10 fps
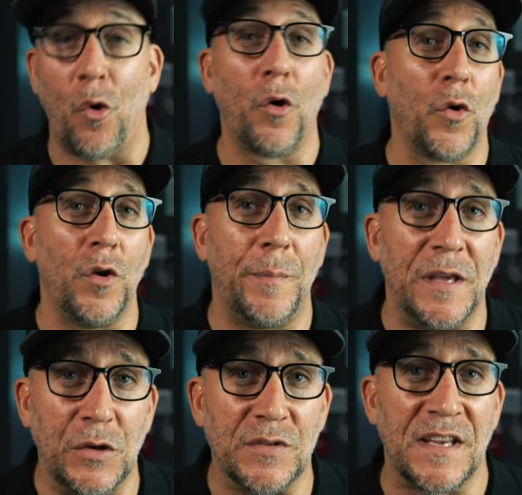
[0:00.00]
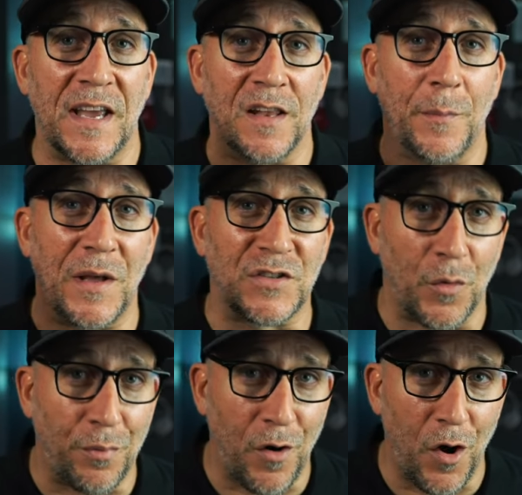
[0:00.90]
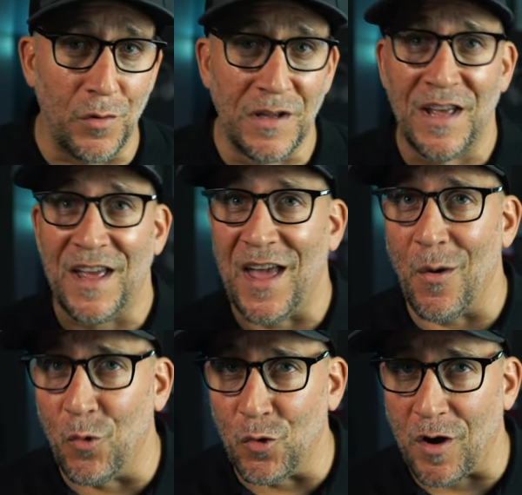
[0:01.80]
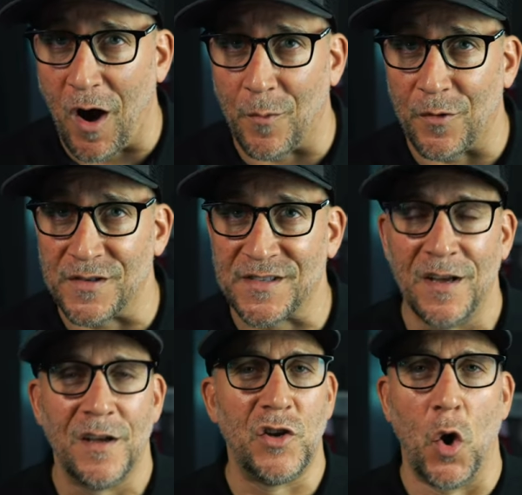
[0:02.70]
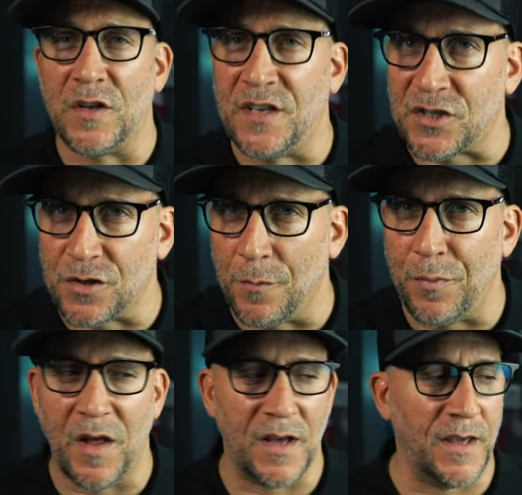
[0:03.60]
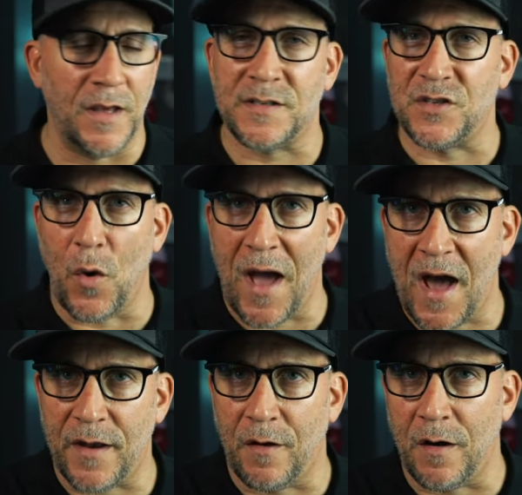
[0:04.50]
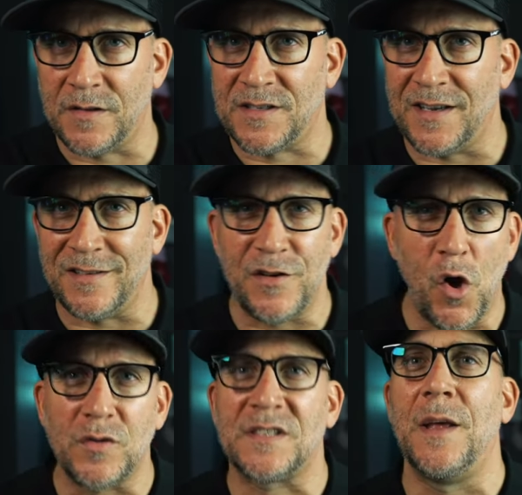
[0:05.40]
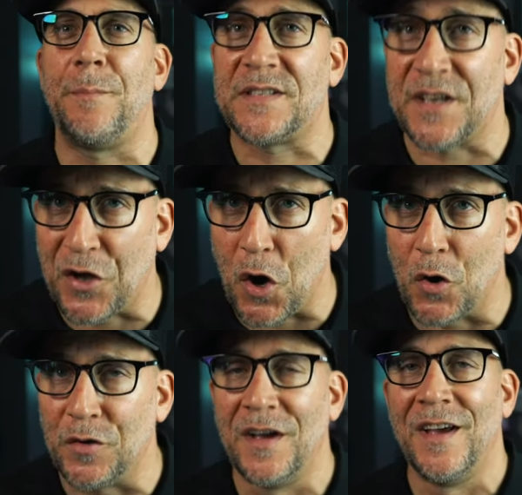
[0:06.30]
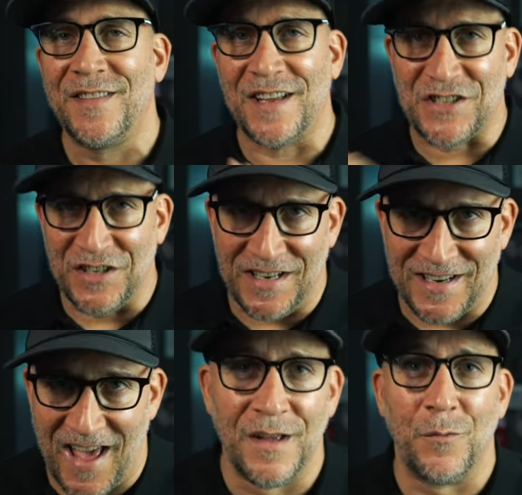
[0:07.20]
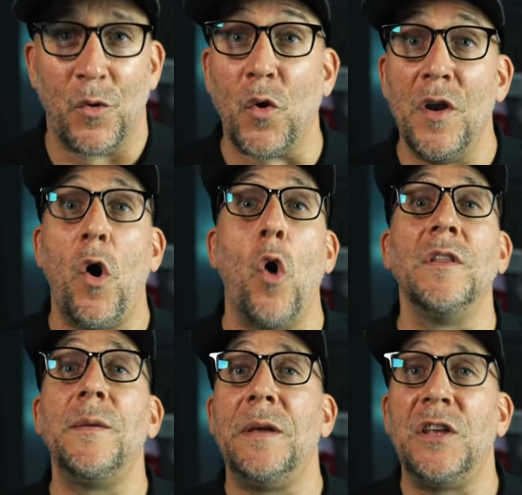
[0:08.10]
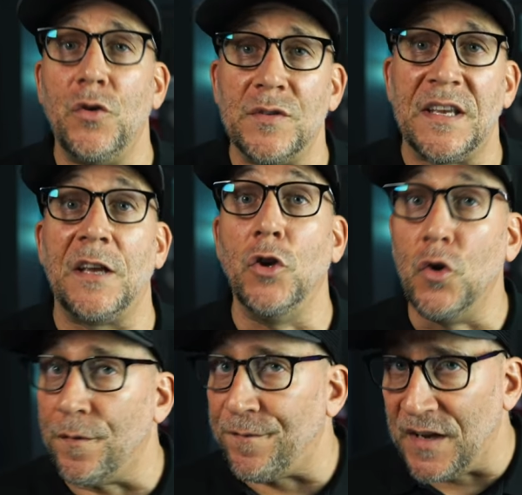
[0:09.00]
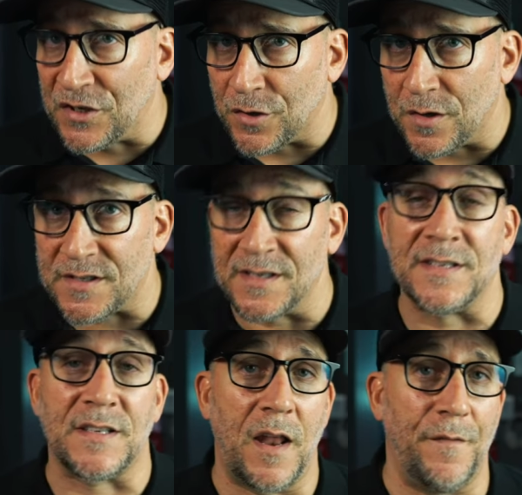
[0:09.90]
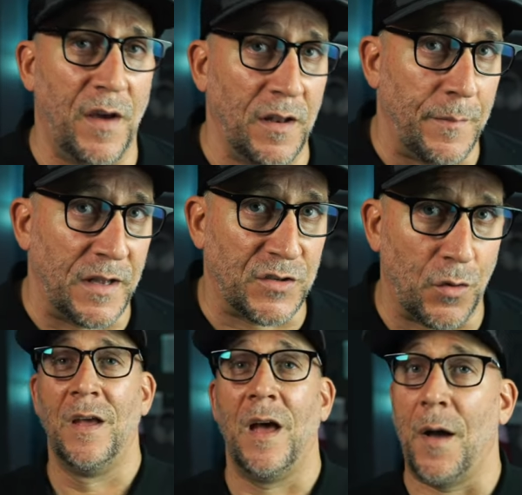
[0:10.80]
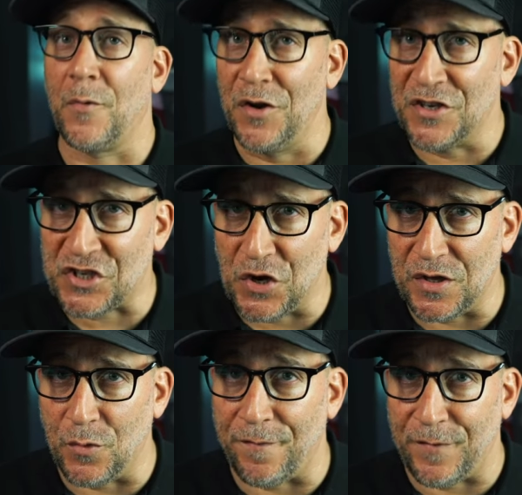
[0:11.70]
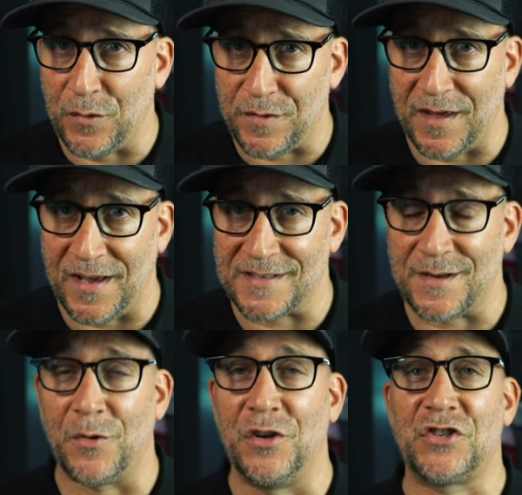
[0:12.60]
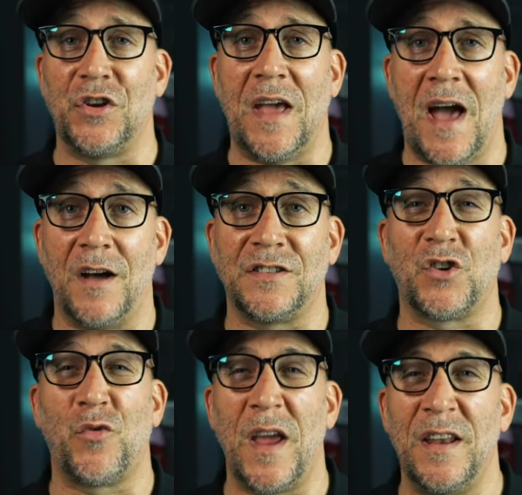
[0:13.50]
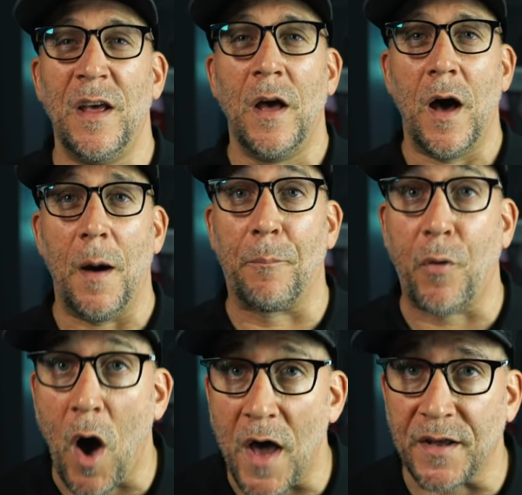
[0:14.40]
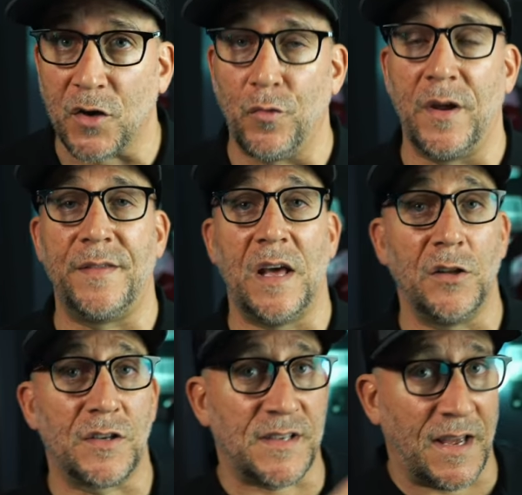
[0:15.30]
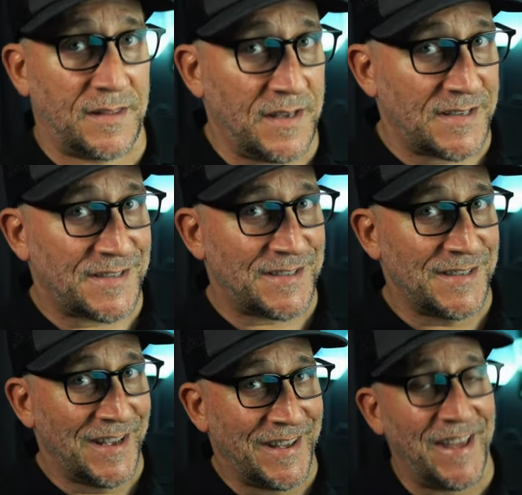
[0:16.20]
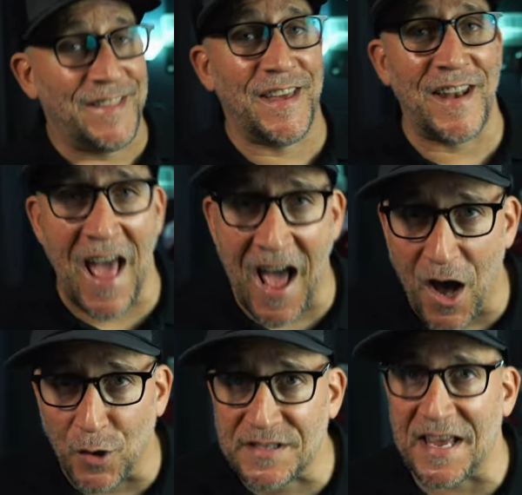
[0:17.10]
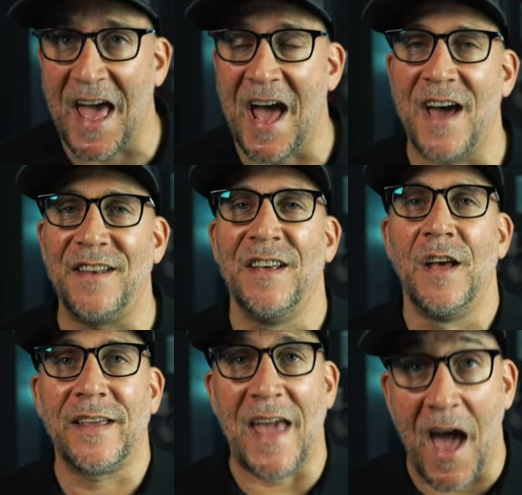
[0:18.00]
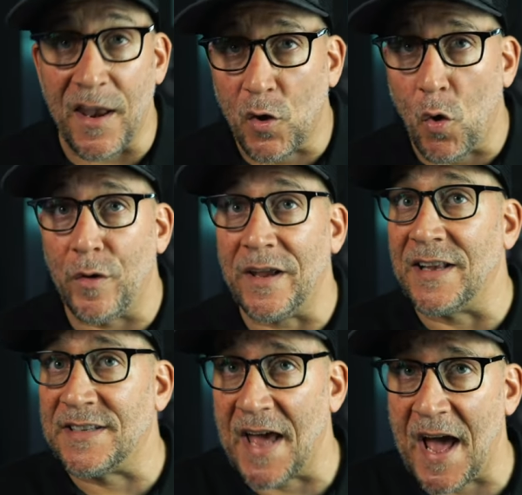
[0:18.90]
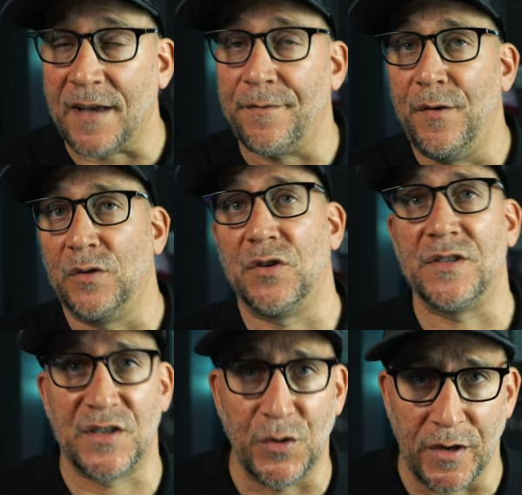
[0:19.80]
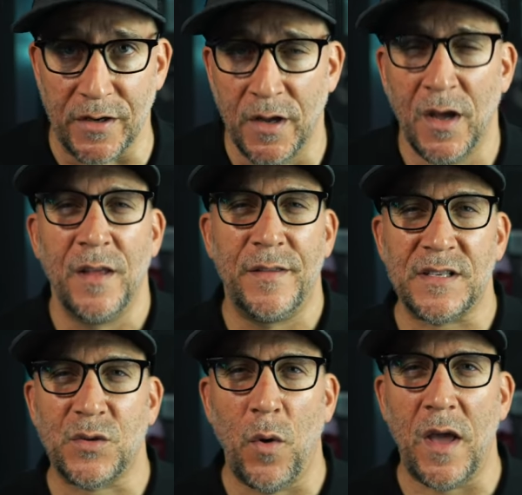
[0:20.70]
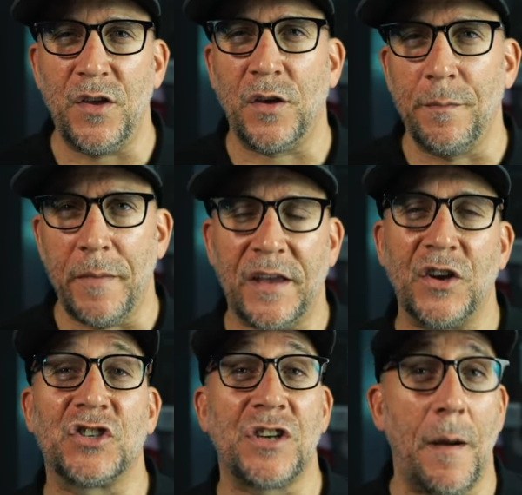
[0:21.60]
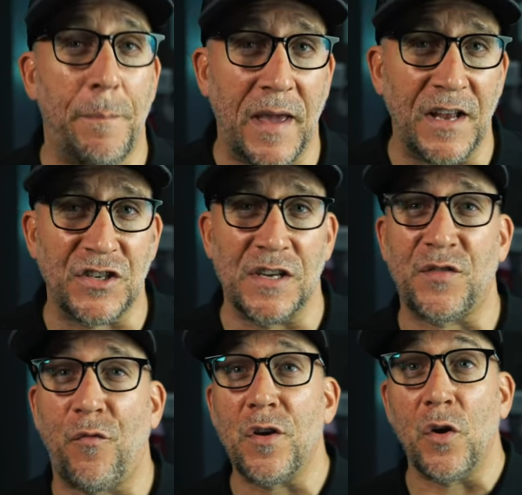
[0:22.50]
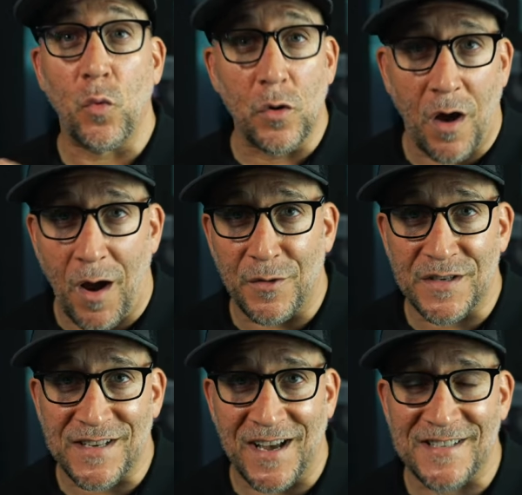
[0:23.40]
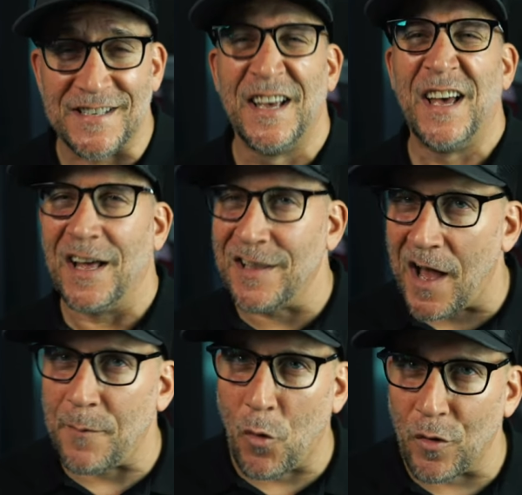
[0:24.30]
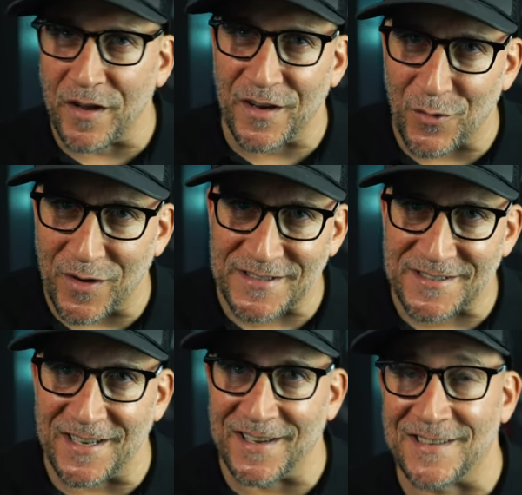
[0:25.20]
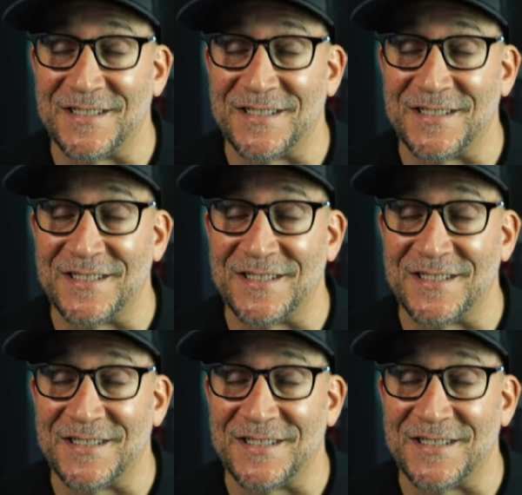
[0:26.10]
We're only going to be using Elementor Pro and WooCommerce. No additional plugins, no add-ons, and no snippets of code that you need to add. We're going to only be using new features inside of Elementor. I'm going to show you a few things. I'm going to show you how to create a product grid that looks like this, and then how to add category and tag filters to it. This way you can make your shop pages for your WooCommerce sites a lot more interesting.